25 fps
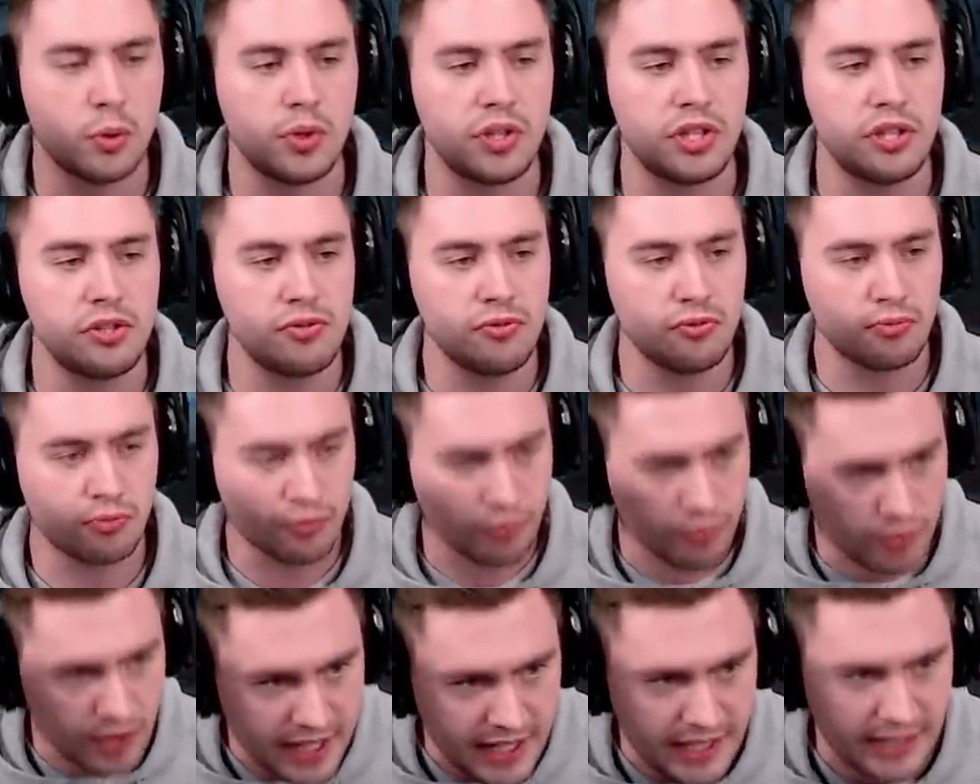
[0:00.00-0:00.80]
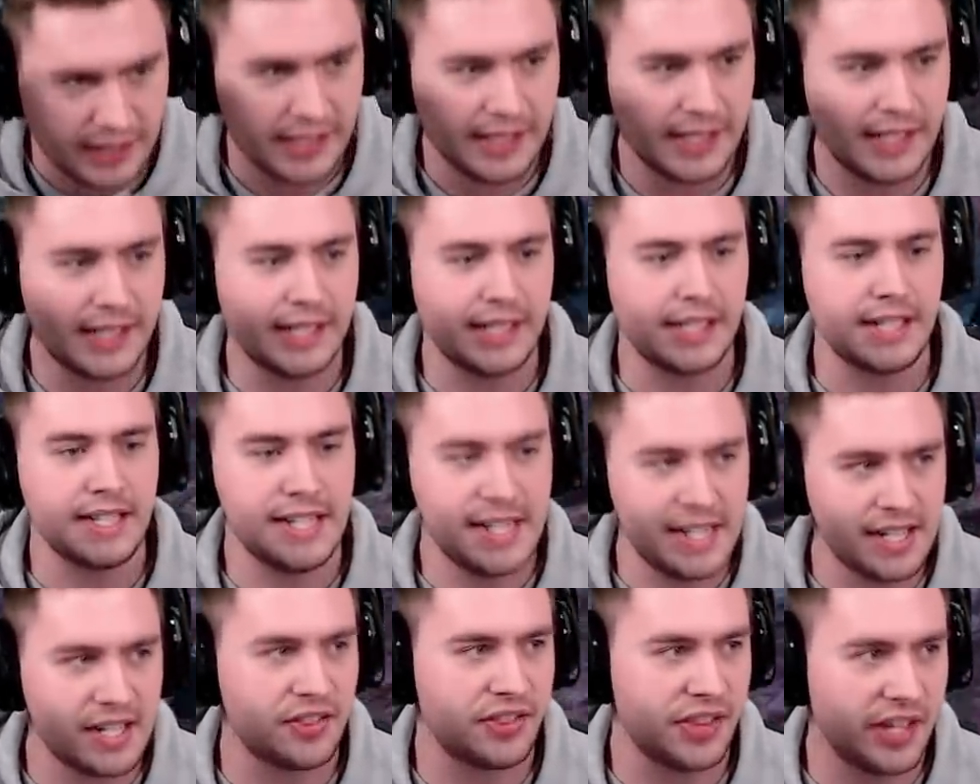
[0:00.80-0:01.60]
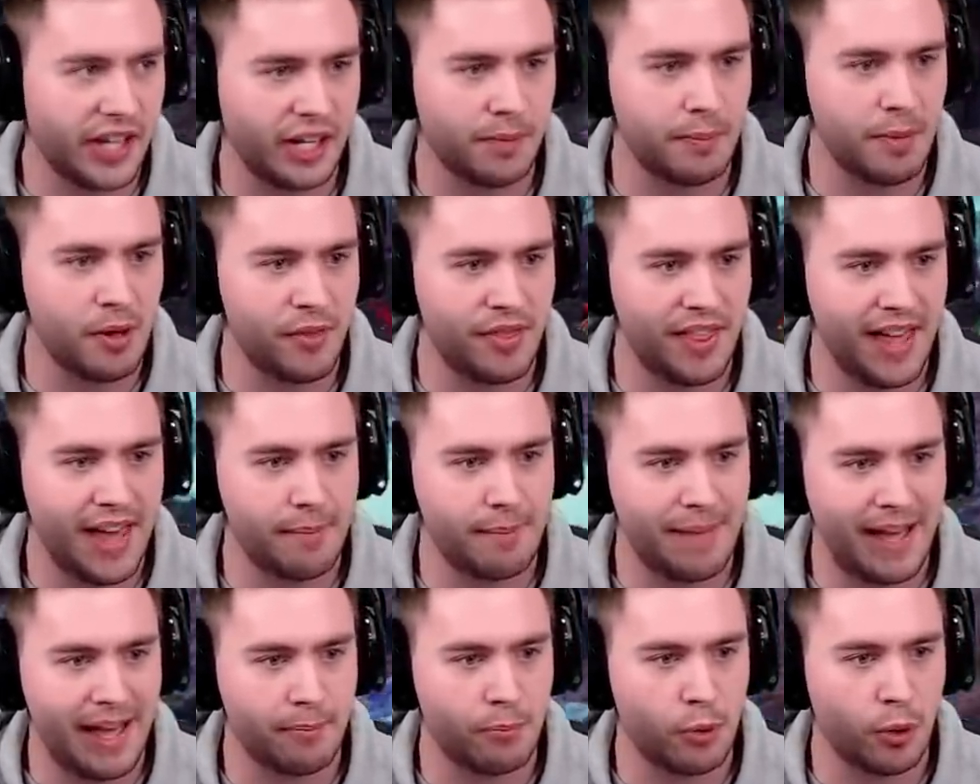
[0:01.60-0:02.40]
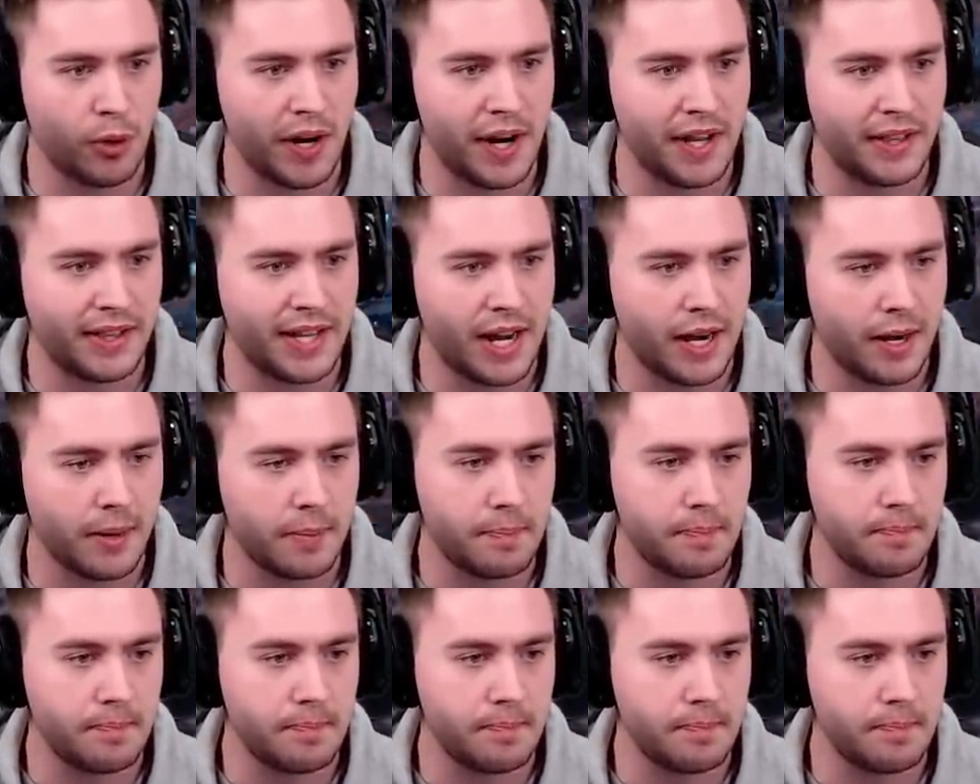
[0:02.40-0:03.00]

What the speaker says: you really need to think about that bad boy right there.